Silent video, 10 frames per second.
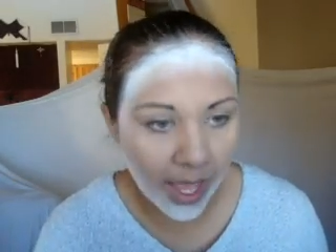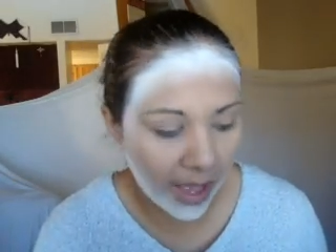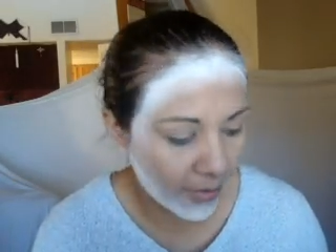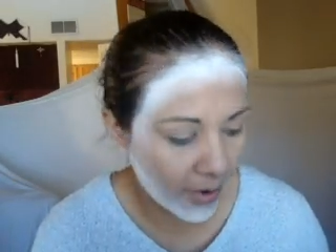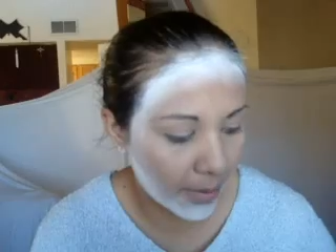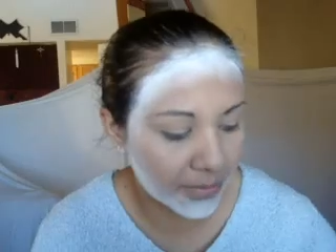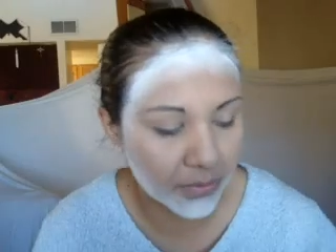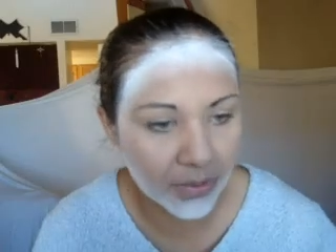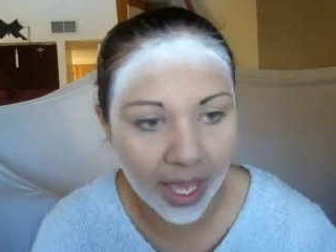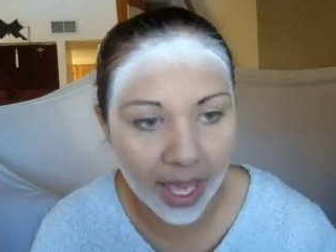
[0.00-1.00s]
have
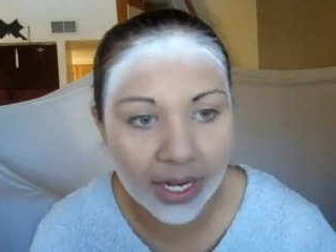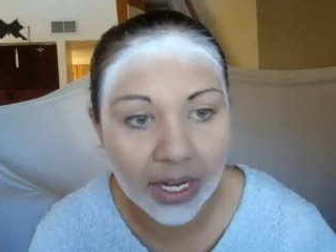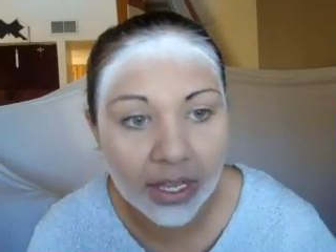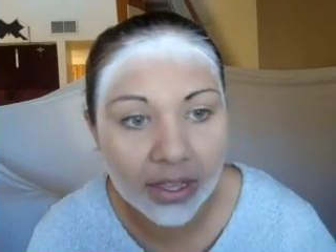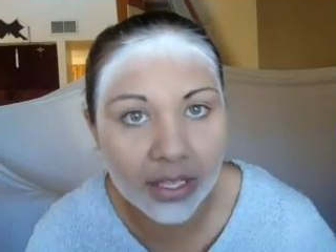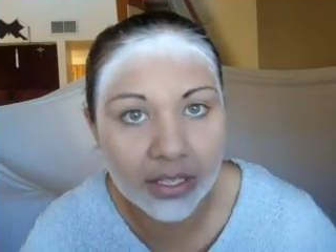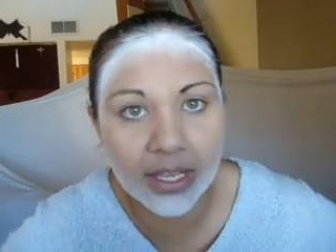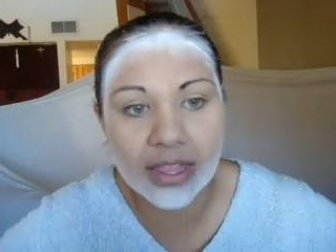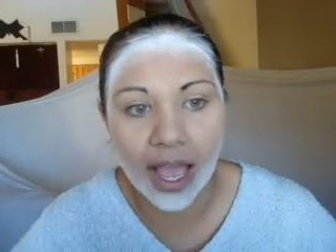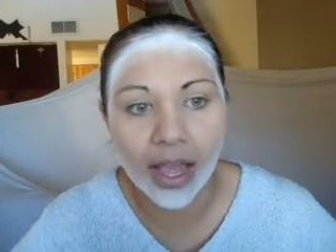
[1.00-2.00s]
problems with editing and things
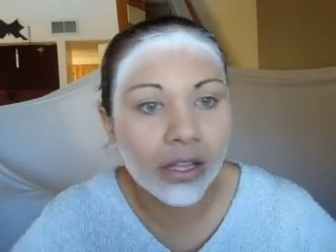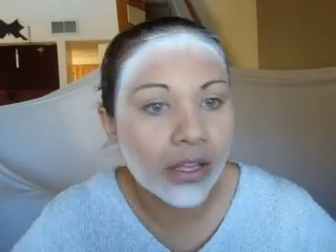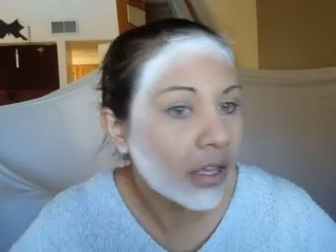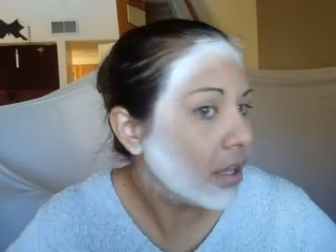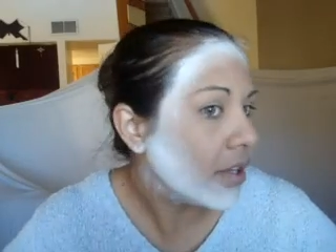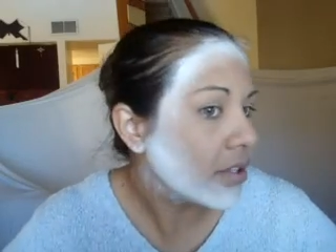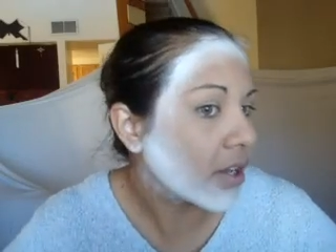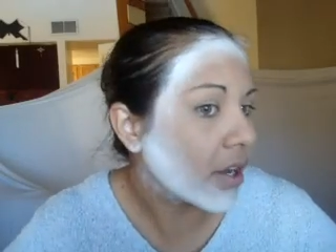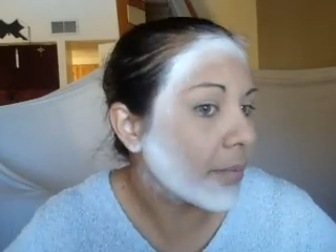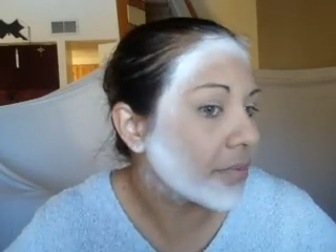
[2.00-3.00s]
like that.
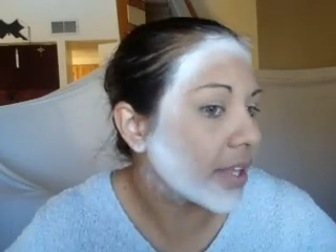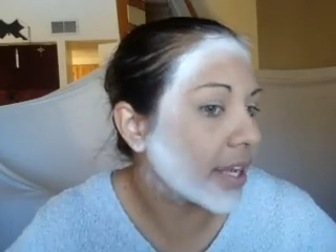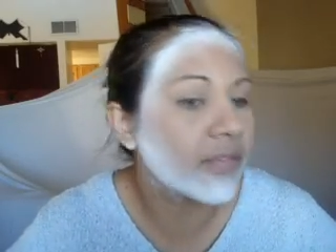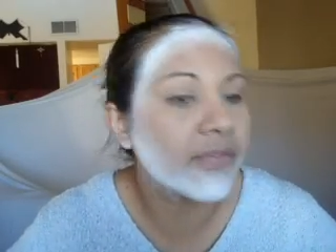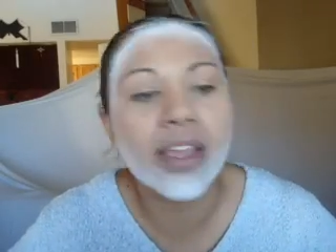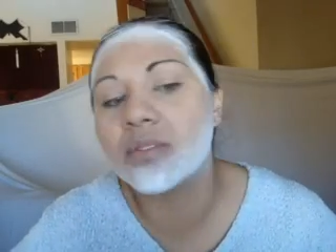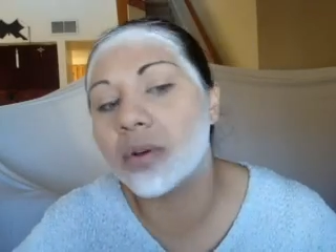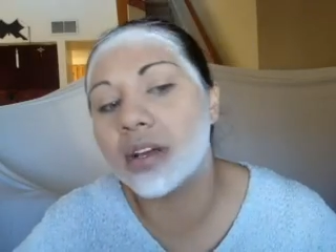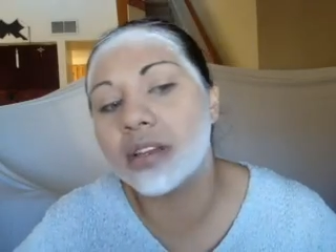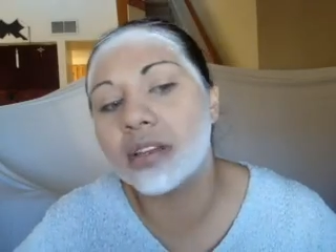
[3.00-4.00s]
So that's phase
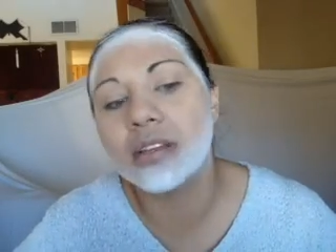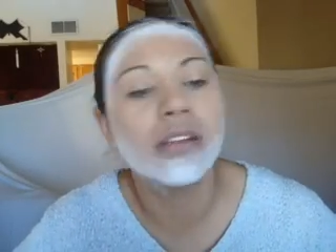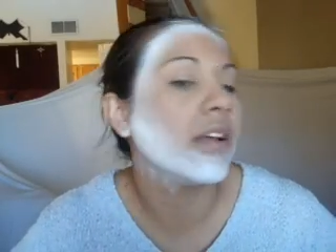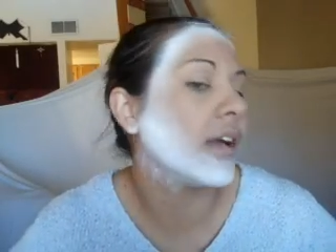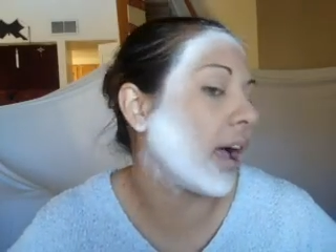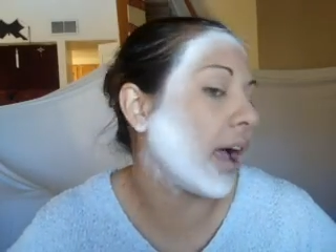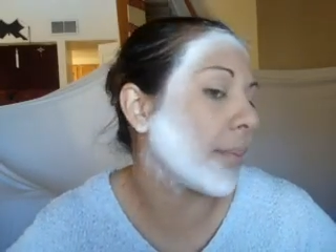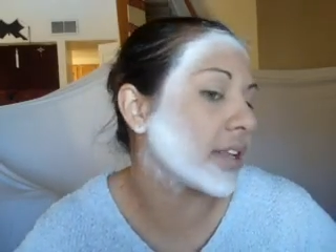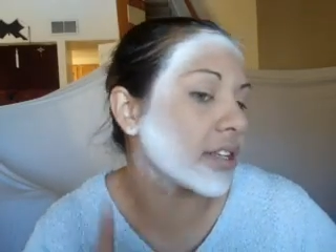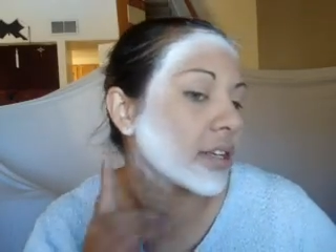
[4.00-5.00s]
one. I
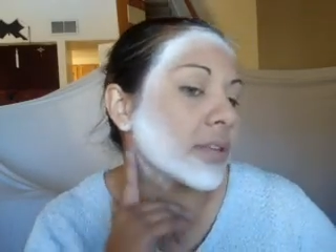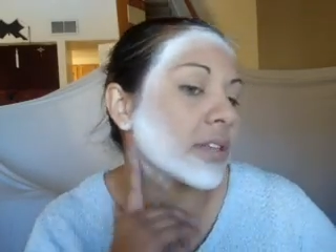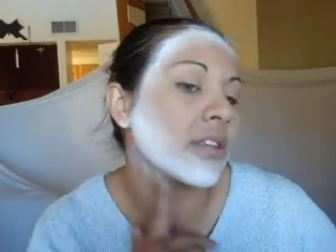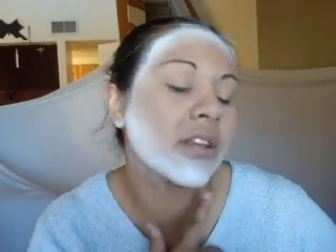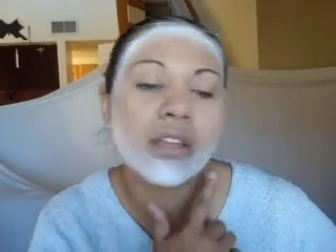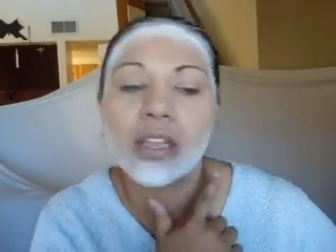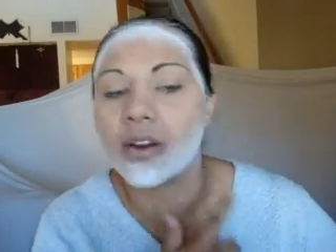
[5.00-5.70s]
might touch up just a little